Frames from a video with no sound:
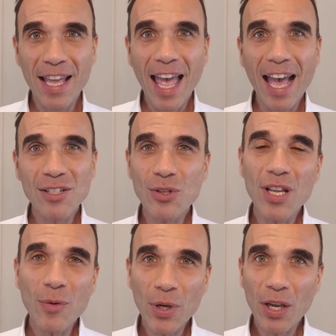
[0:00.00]
And
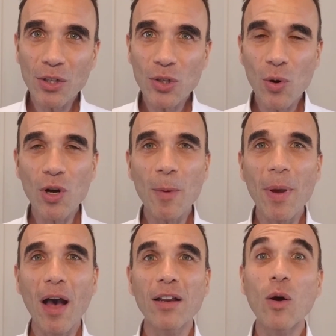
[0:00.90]
today we're going to talk
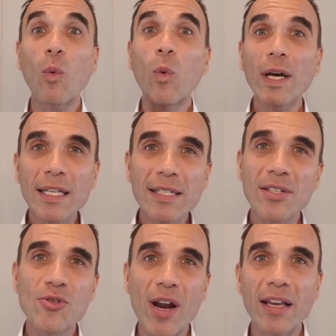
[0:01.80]
about what is
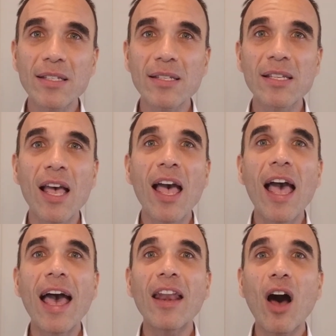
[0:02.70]
stress
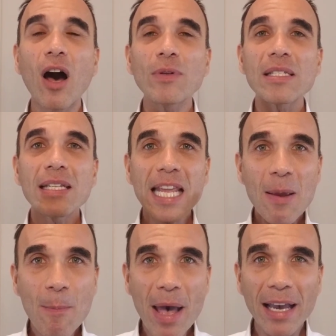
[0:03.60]
and how does it
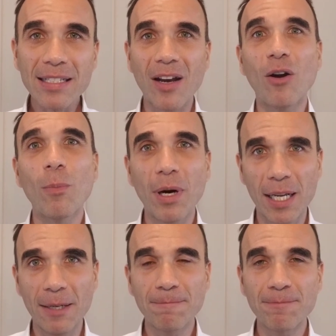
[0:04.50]
impact our body.